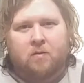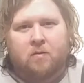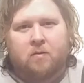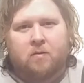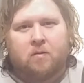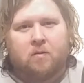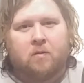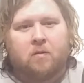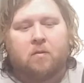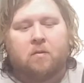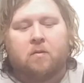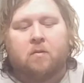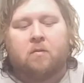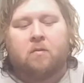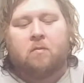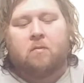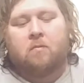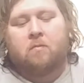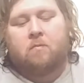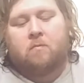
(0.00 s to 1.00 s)

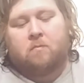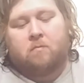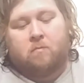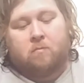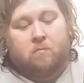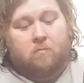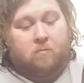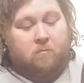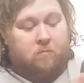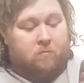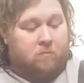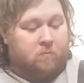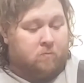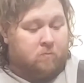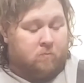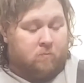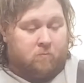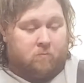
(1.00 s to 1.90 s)
(silence)